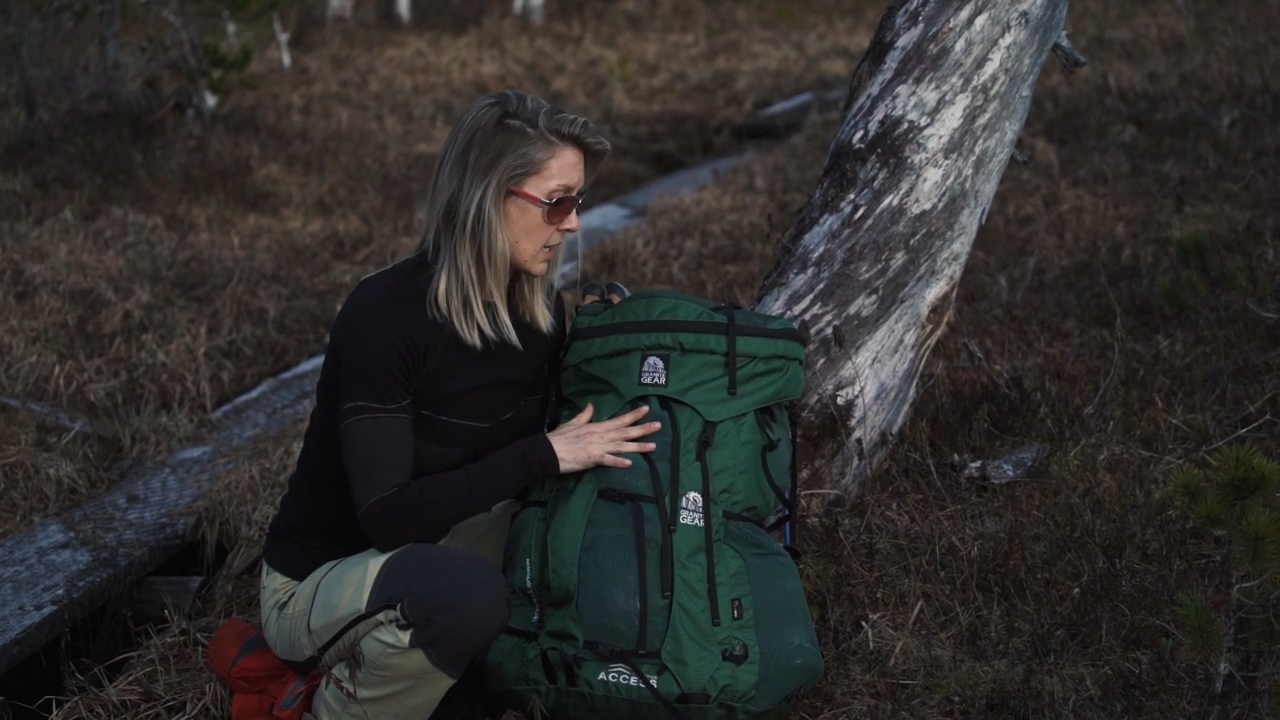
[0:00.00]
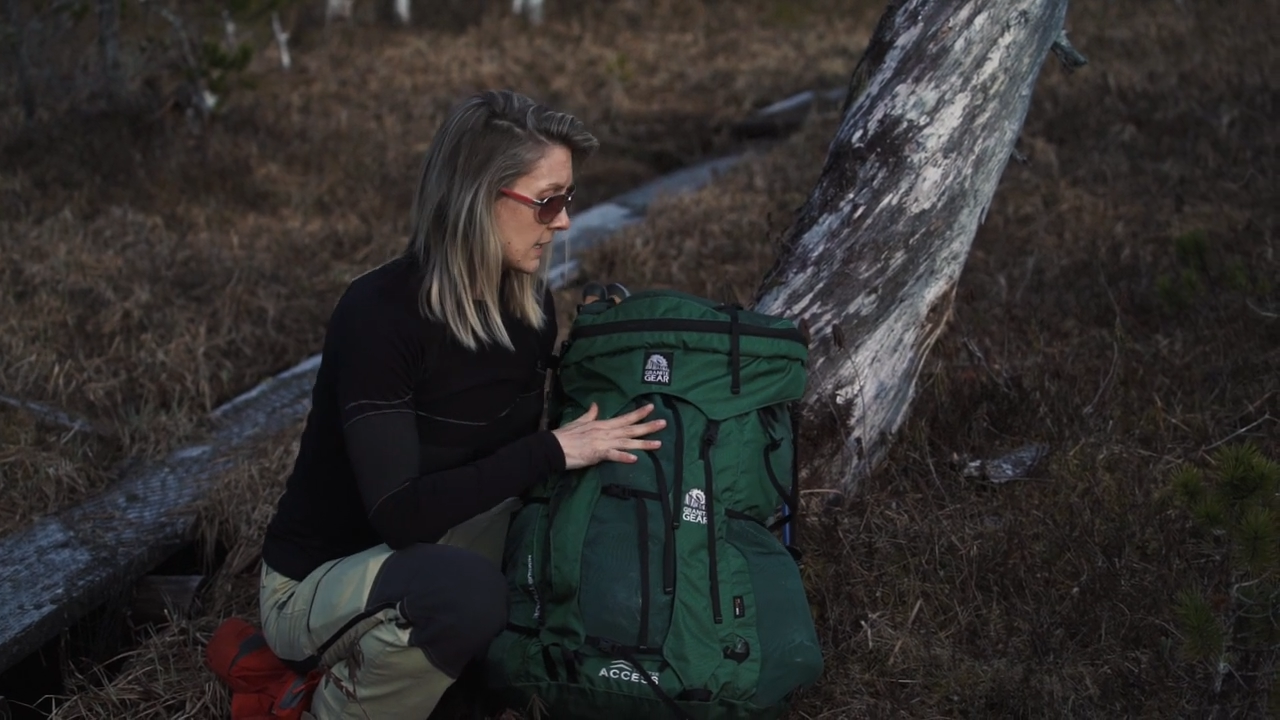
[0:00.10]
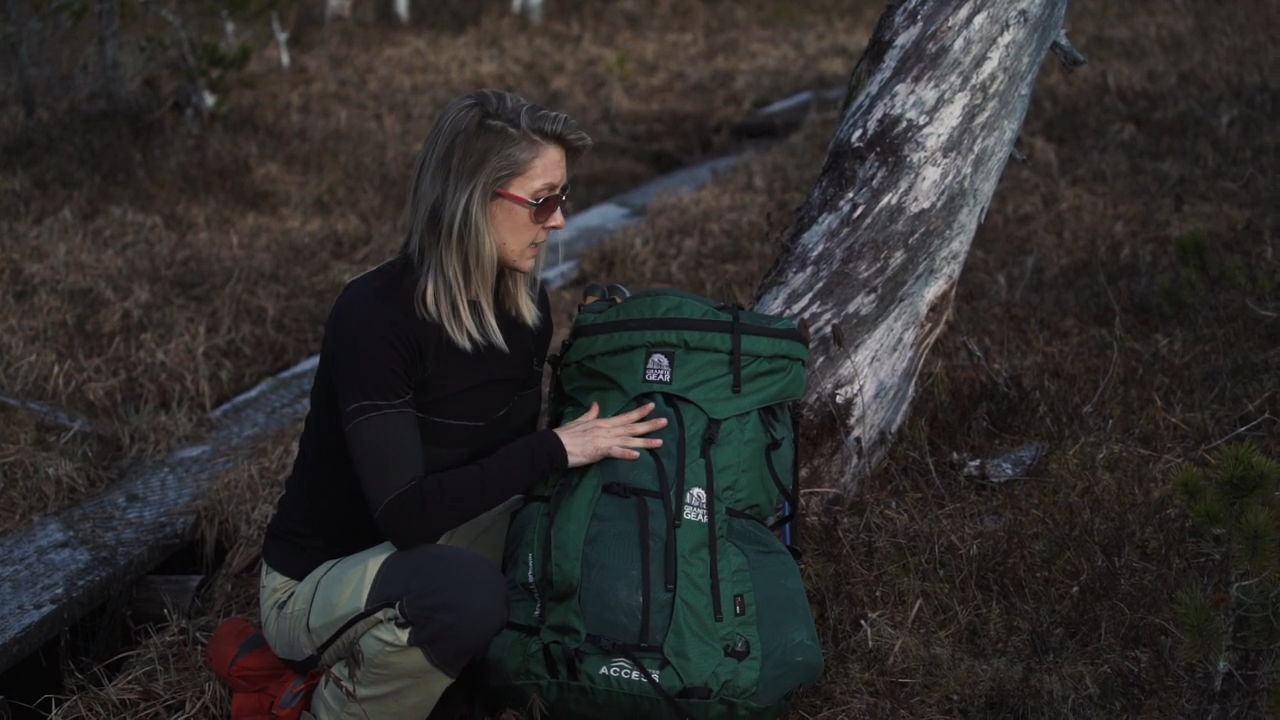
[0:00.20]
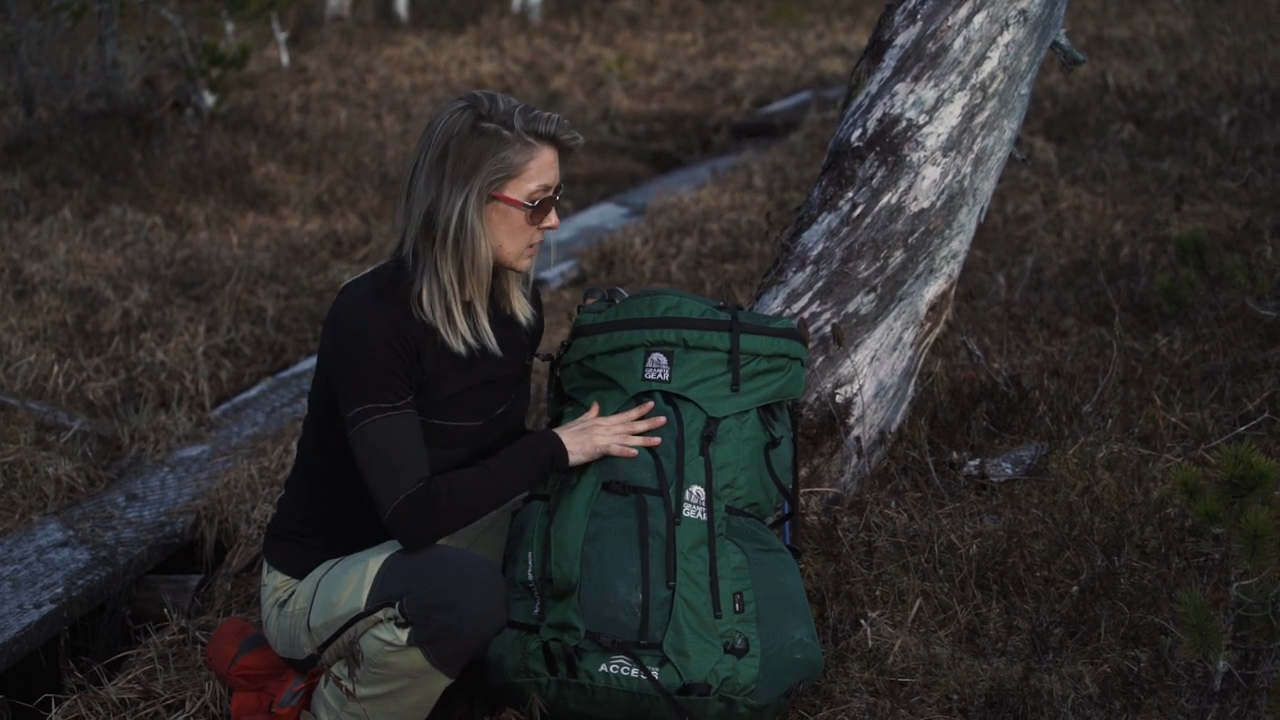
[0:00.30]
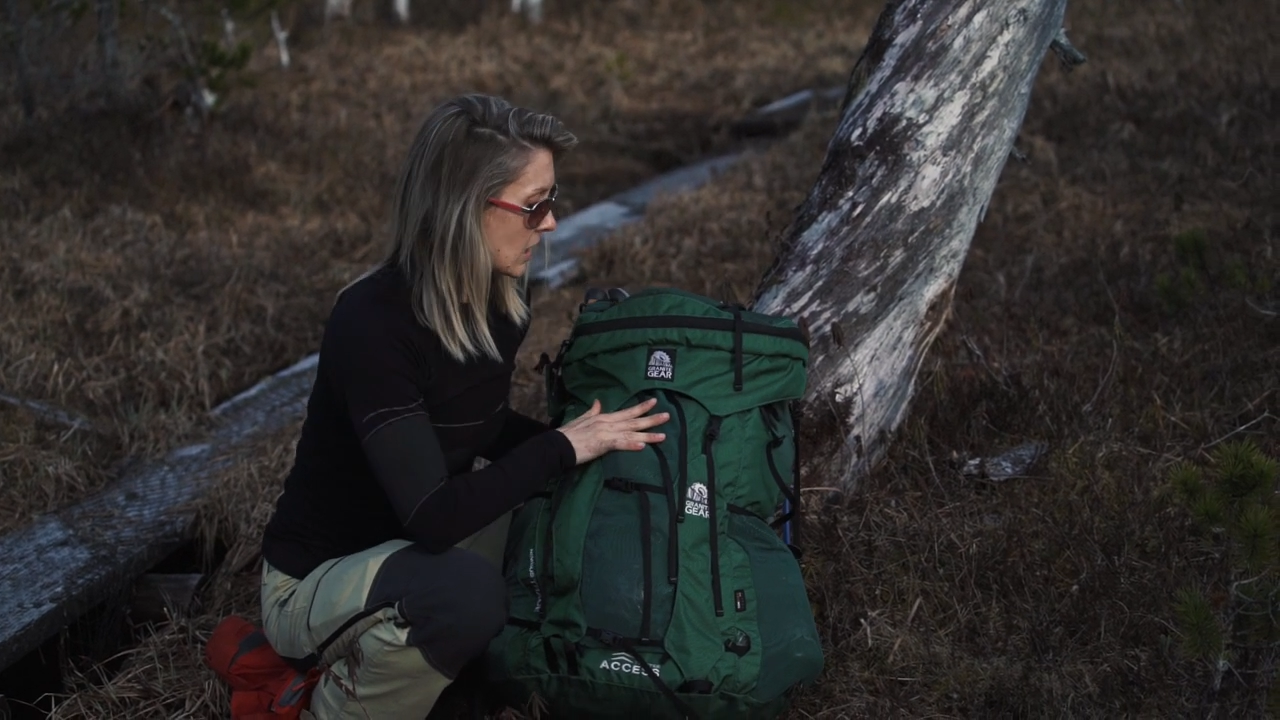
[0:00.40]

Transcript: and at